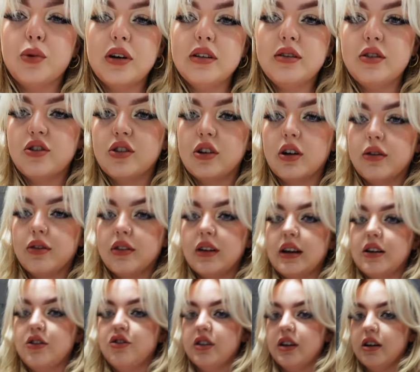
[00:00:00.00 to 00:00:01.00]
boys usually go for
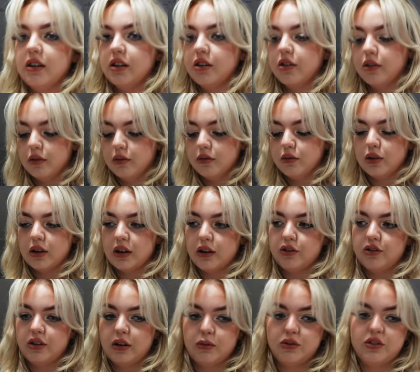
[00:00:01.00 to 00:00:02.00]
like generic looking
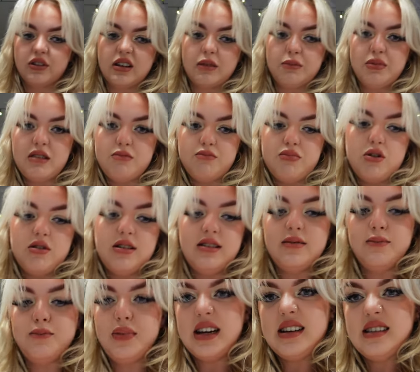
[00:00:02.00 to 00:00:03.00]
shit, which is like big
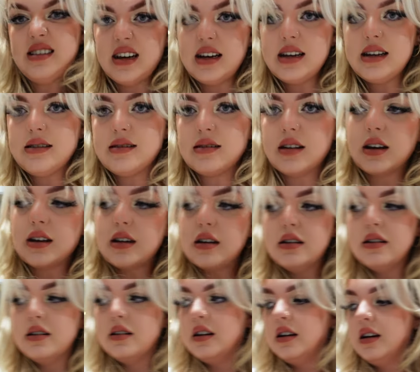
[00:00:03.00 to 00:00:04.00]
booties, big titties,
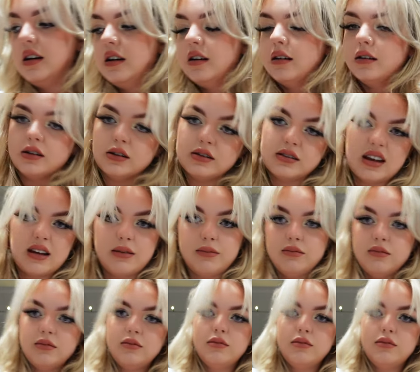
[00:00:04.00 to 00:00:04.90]
like, cause they're